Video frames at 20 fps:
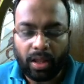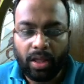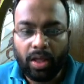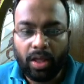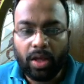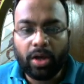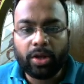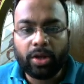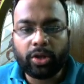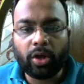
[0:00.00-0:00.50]

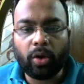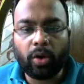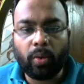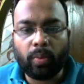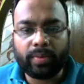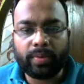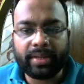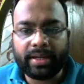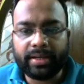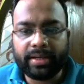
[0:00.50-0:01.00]

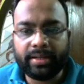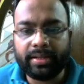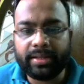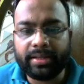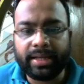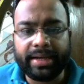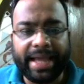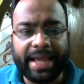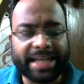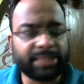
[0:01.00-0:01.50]
So
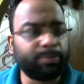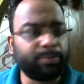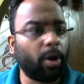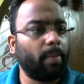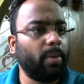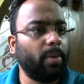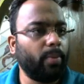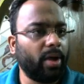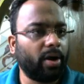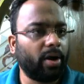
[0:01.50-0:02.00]
the next
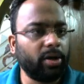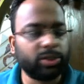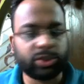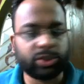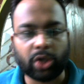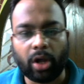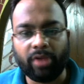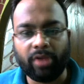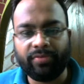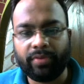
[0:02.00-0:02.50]
problem we are going to
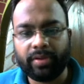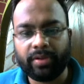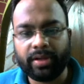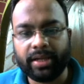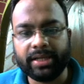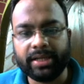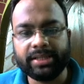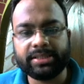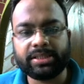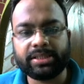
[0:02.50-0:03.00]
solve
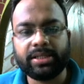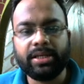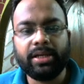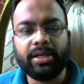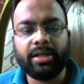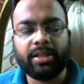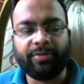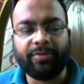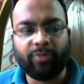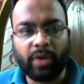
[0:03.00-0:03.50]
is
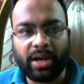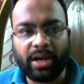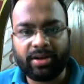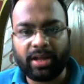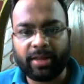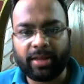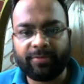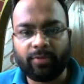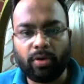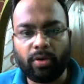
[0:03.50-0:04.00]
the Fourier
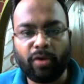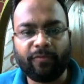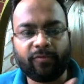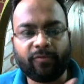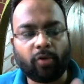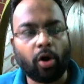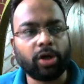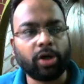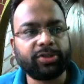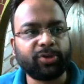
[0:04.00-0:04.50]
transform of
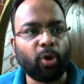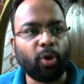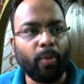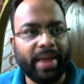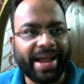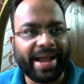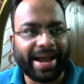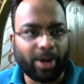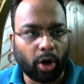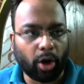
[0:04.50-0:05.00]
cos
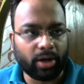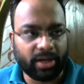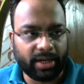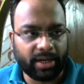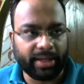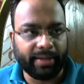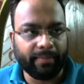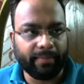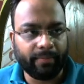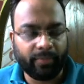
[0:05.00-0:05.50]
omega naught
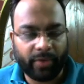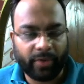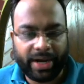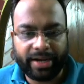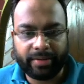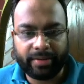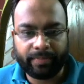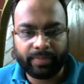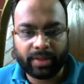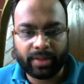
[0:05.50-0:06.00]
t,
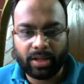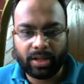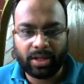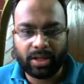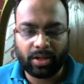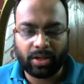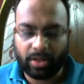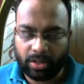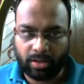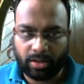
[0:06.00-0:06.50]
right?
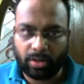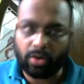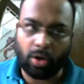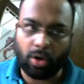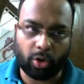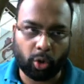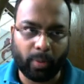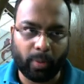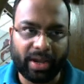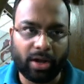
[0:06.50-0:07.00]

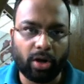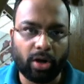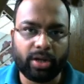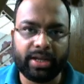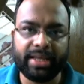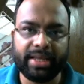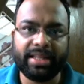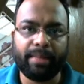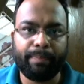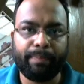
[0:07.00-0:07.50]
Cos omega naught
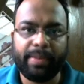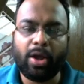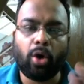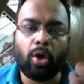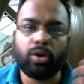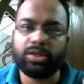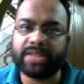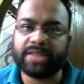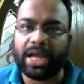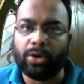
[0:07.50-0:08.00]
t is a pure
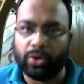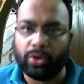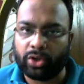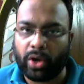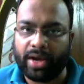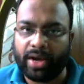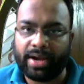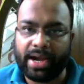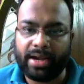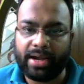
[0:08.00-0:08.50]

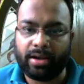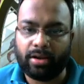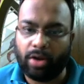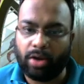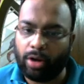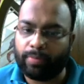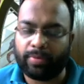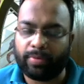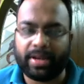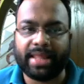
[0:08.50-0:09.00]
sinusoid, right?
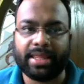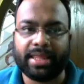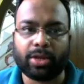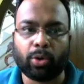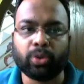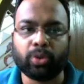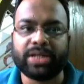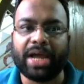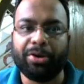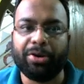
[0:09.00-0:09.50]
Or rather
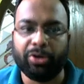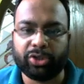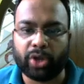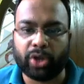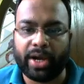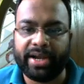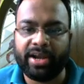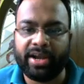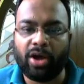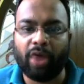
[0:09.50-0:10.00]

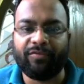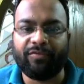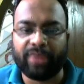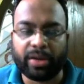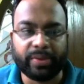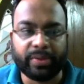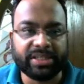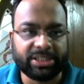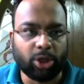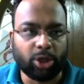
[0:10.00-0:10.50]
cosinusoid of
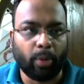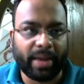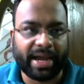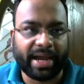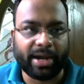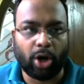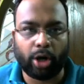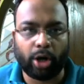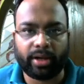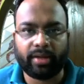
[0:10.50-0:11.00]
frequency omega
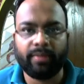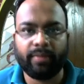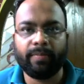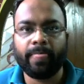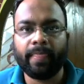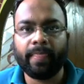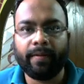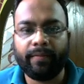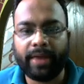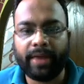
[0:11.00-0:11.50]
naught,
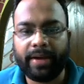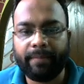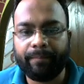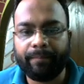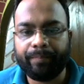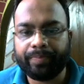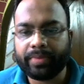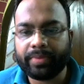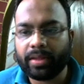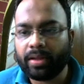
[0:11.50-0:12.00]
right?
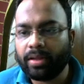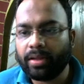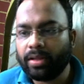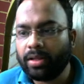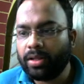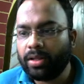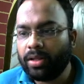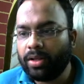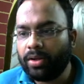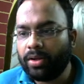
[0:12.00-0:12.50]

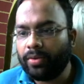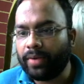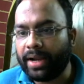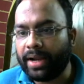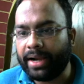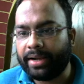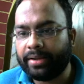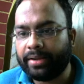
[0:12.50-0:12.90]
Right.